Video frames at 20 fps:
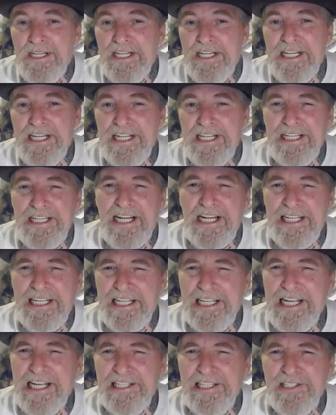and I
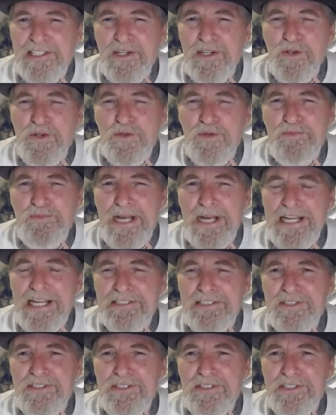got to go
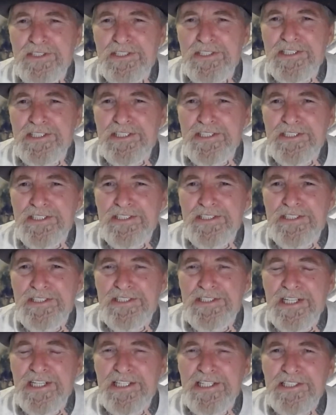back to the
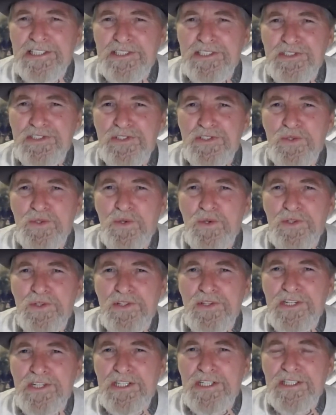dentist on
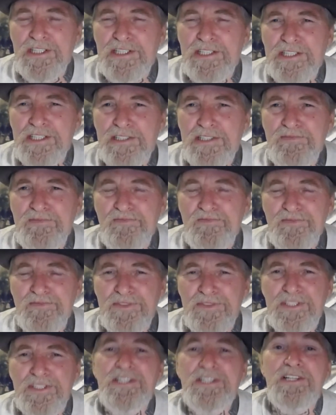the uh,
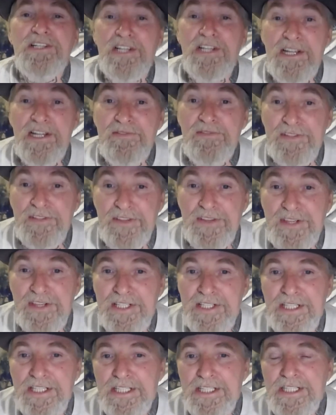the 11th
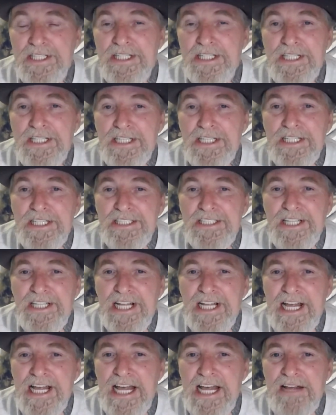to
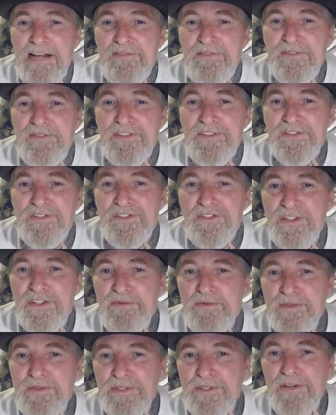have some
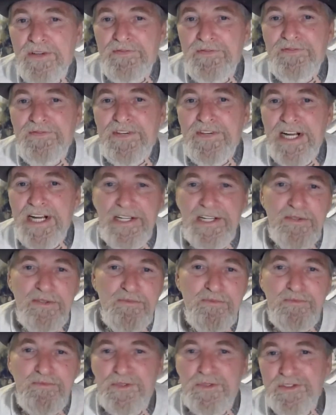of the final
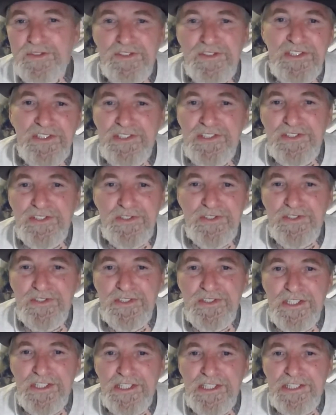procedures
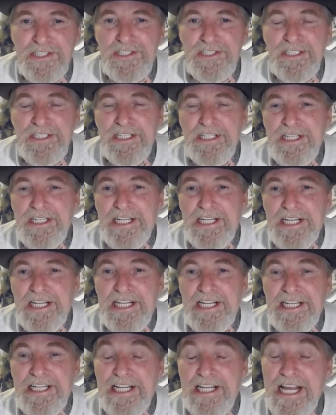done,
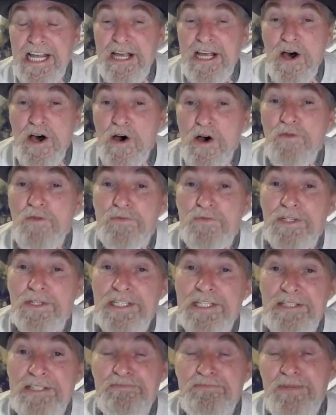and
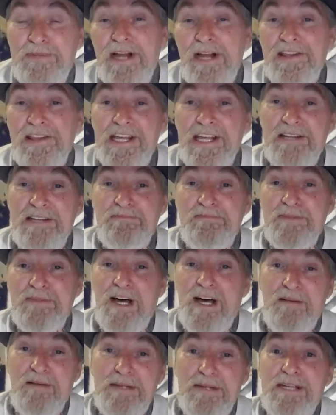hopefully by then
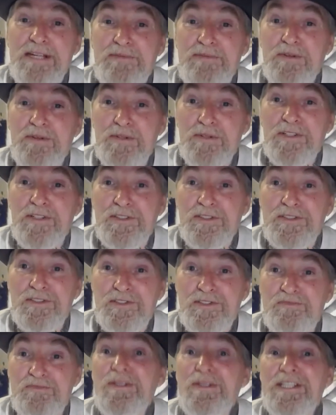I'm able to
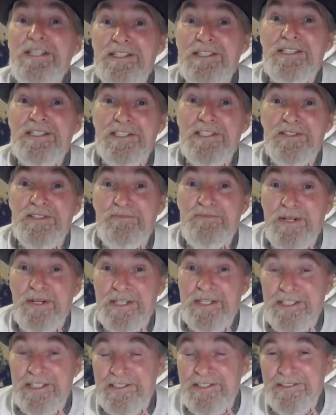speak a little
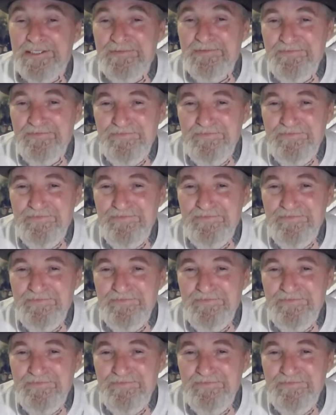better.